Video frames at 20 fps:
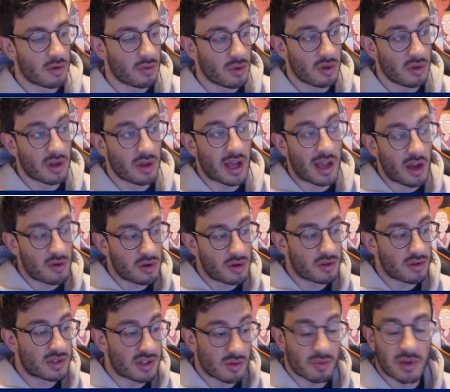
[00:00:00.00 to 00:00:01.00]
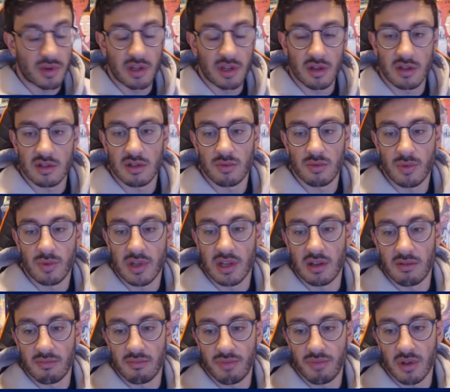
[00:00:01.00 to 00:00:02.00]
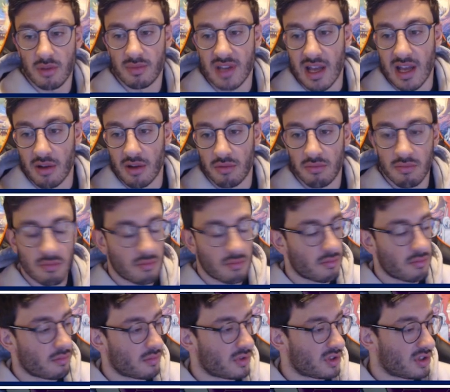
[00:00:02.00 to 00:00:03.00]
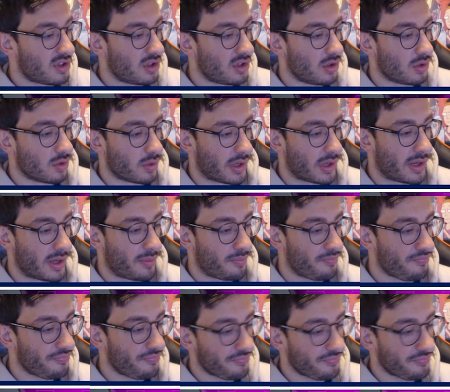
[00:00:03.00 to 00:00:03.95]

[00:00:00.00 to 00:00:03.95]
Well, Iono is still pretty good. We can put them down to